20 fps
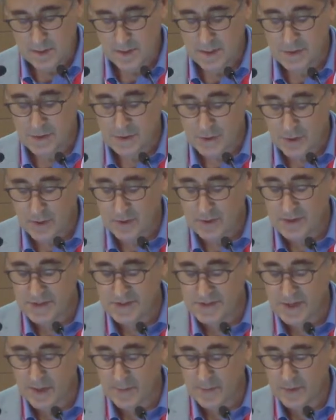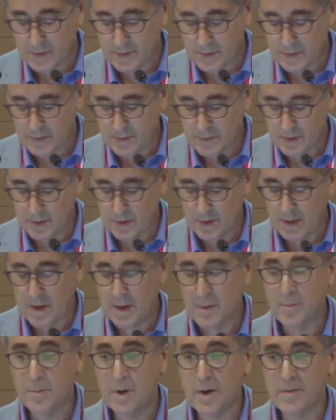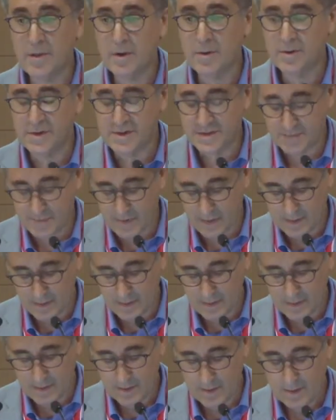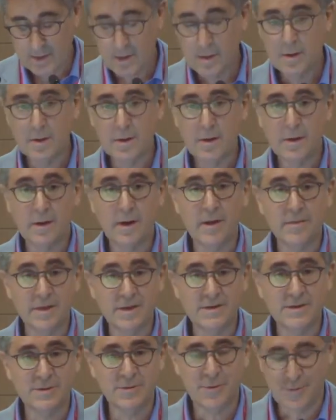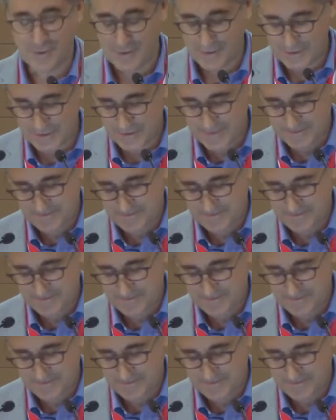Enjoy the summit and Barcelona Spring. Gracias a todos.